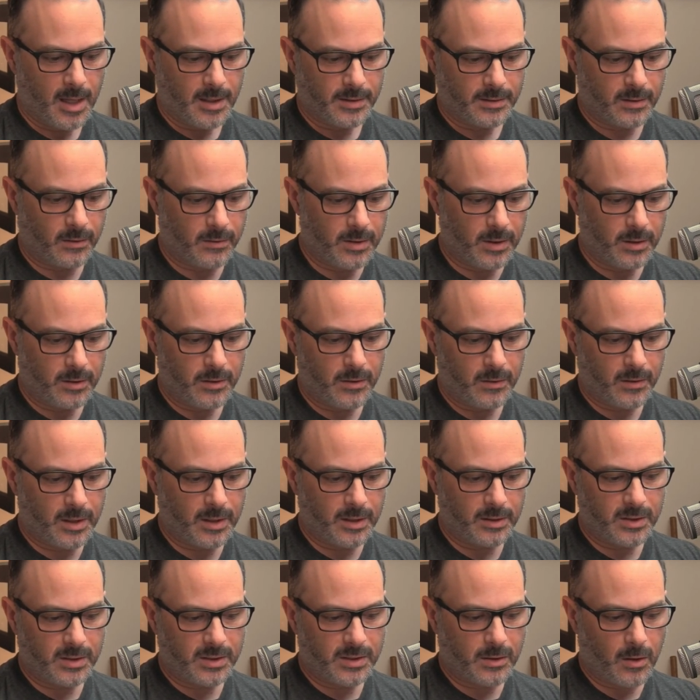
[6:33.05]
So you
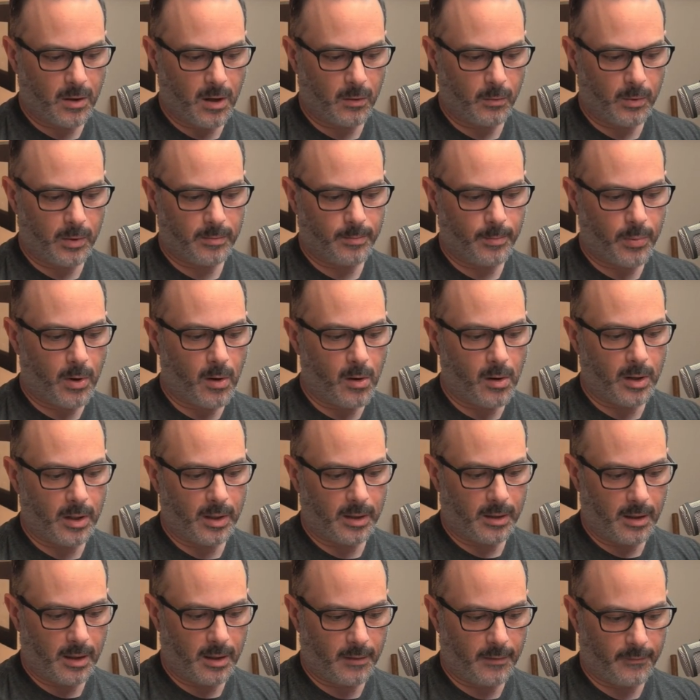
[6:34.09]
can just start with
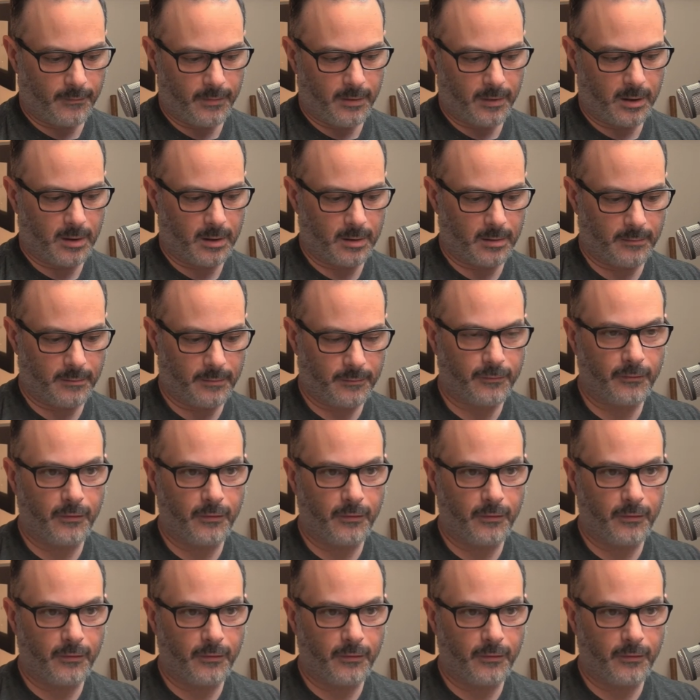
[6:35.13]
part of the